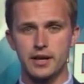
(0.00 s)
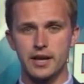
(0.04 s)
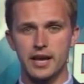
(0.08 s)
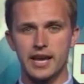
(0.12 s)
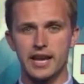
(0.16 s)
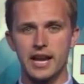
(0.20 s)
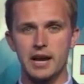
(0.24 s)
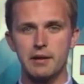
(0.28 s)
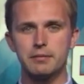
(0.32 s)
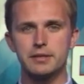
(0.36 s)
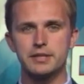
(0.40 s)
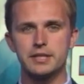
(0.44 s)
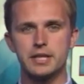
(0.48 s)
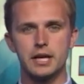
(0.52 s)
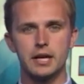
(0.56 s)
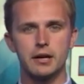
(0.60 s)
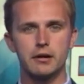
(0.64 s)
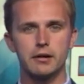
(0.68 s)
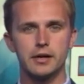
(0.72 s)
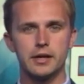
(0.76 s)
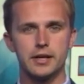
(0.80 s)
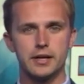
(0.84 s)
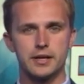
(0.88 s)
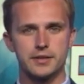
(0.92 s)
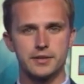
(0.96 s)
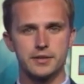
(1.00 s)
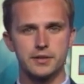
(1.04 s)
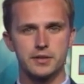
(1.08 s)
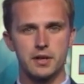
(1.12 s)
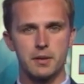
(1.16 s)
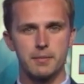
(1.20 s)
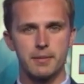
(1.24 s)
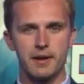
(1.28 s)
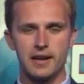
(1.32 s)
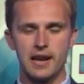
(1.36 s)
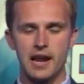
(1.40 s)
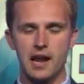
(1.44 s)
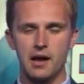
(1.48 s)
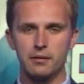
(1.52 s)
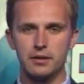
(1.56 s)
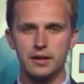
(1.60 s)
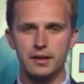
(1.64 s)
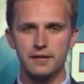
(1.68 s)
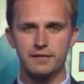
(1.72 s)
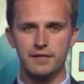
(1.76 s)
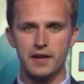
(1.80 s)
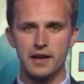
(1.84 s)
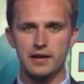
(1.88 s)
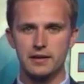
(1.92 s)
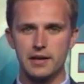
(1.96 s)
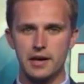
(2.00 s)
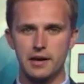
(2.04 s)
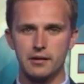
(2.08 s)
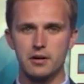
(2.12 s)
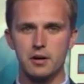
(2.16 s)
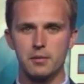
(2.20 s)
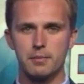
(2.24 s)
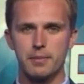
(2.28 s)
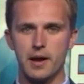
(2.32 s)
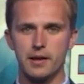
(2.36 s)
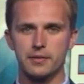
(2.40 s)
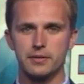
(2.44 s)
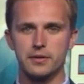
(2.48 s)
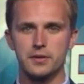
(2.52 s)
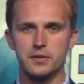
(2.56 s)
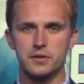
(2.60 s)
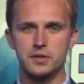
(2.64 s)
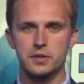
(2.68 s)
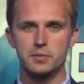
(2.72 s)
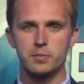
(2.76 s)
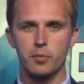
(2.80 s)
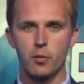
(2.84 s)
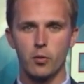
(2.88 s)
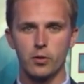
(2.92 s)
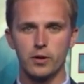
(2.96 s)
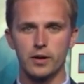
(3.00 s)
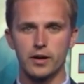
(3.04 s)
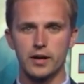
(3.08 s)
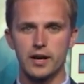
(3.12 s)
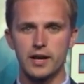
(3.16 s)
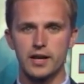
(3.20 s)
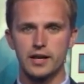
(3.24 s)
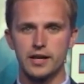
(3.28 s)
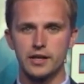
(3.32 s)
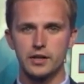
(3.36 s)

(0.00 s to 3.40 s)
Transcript: And I was curious about how they found out about this sport.